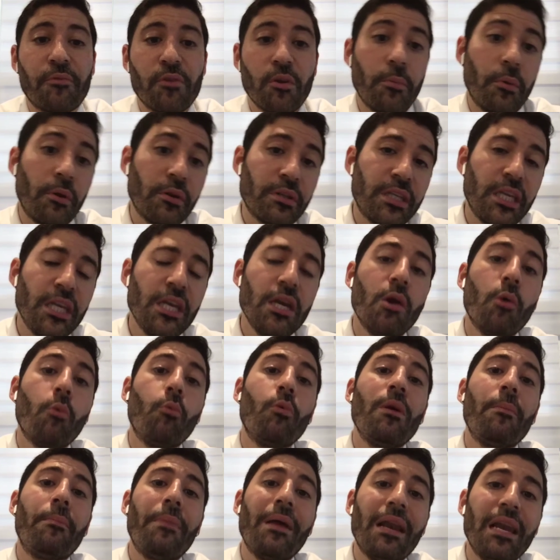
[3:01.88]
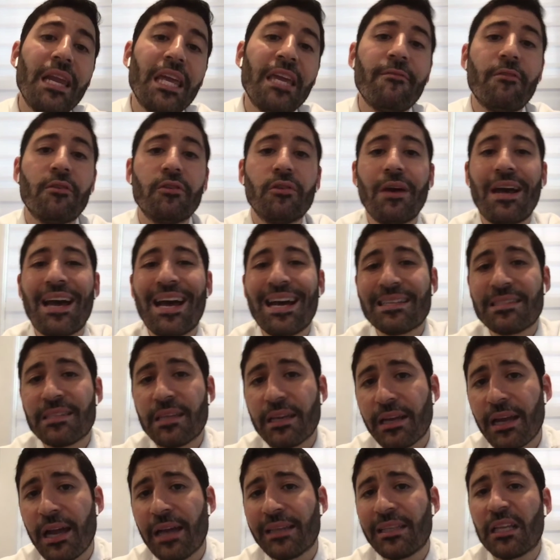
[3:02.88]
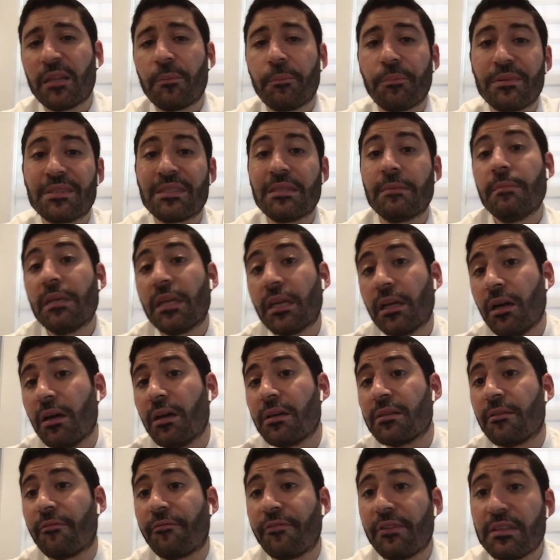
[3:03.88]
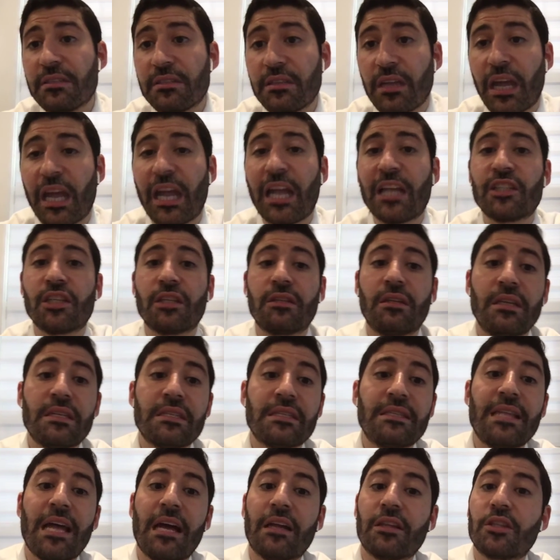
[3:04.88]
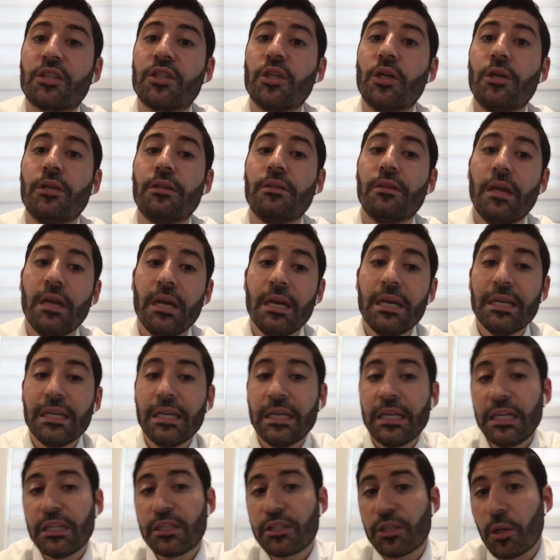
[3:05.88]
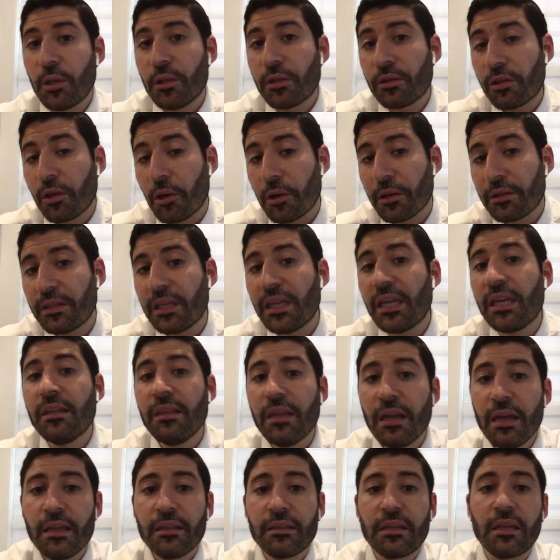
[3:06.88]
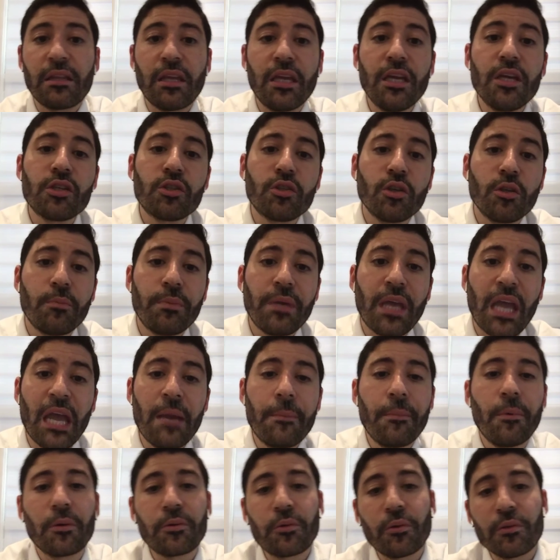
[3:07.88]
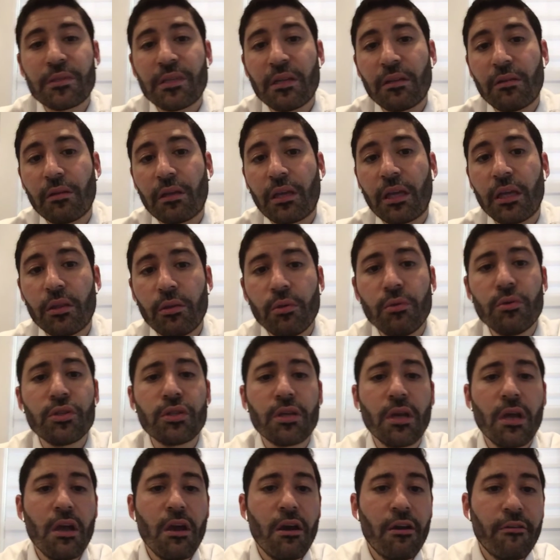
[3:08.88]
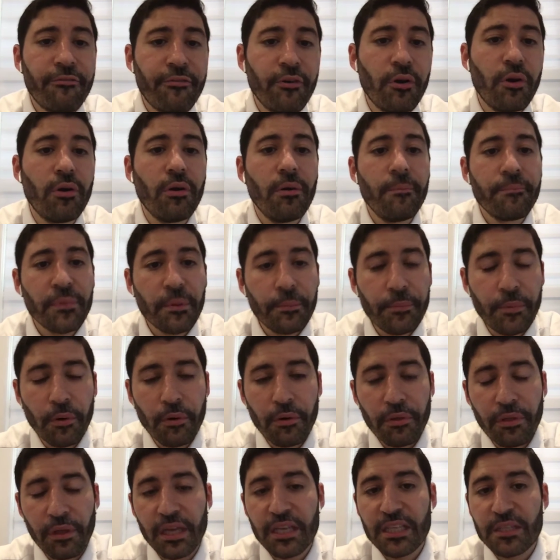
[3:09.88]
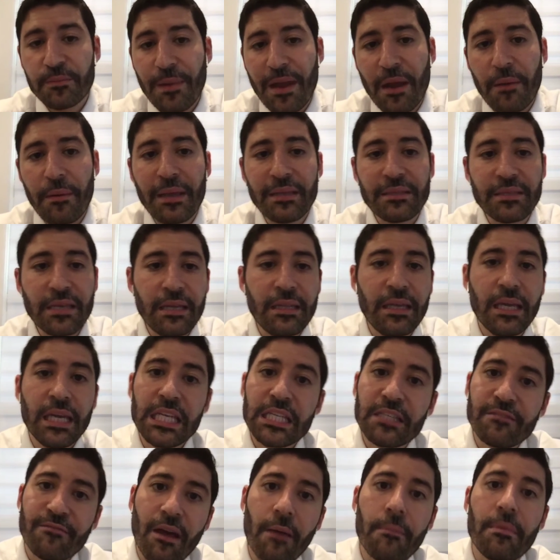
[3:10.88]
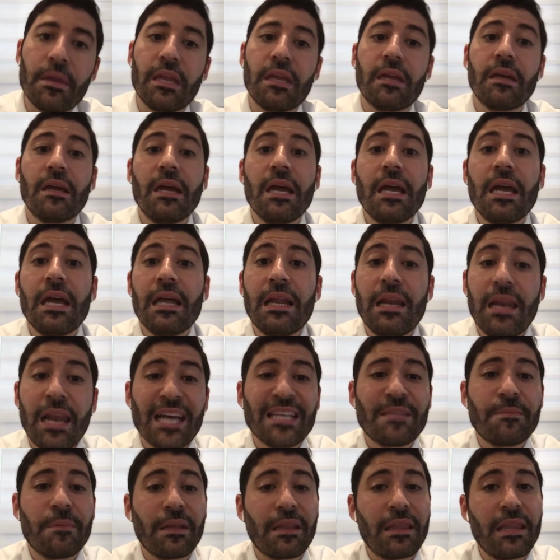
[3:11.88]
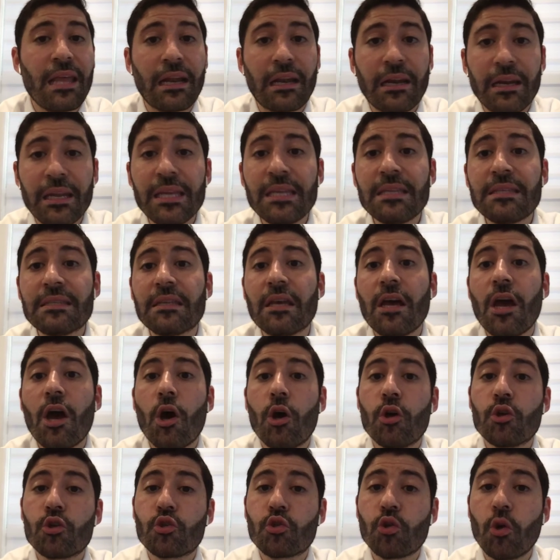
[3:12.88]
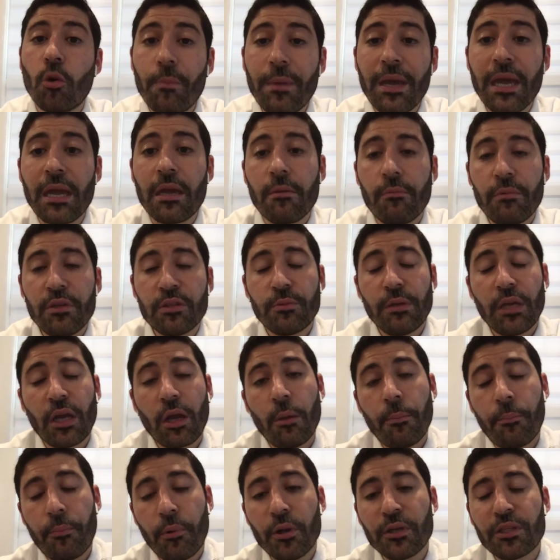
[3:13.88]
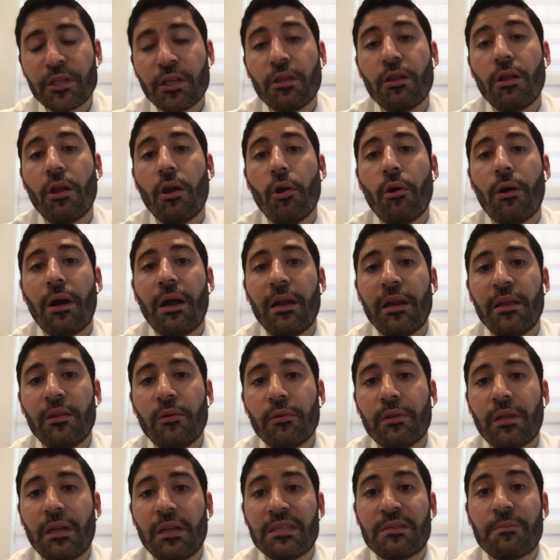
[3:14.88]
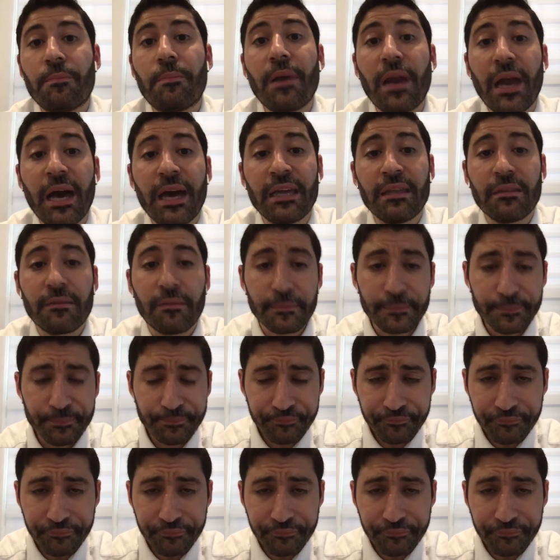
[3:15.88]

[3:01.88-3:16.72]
of puberty, we believe on the Hazakah that because of his age, that he's not turned 13, that he should be able to say the Kiddush for both his parents and his family. Last but not least, a someh, which means a person, lo aleinu, that is blind,